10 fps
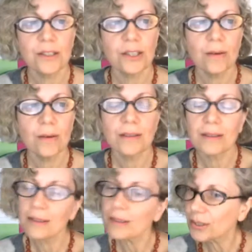So
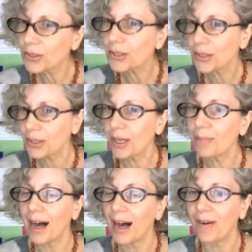
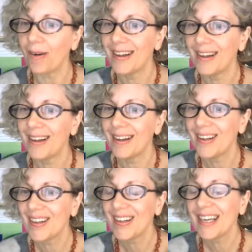somehow
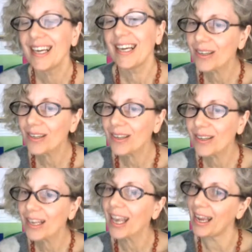he's
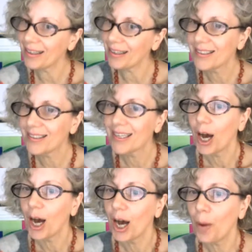okay,
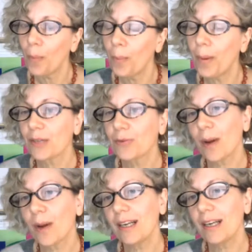but
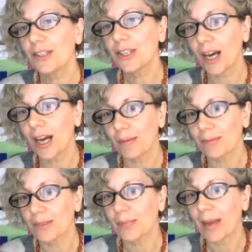when she
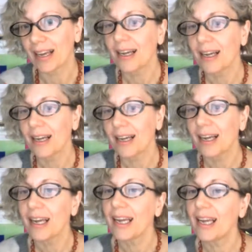comes back,
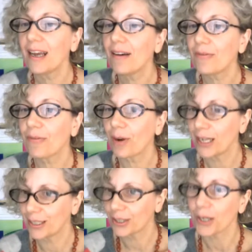he
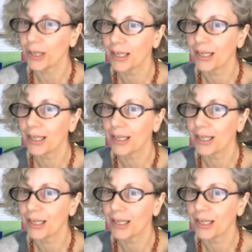avoids her.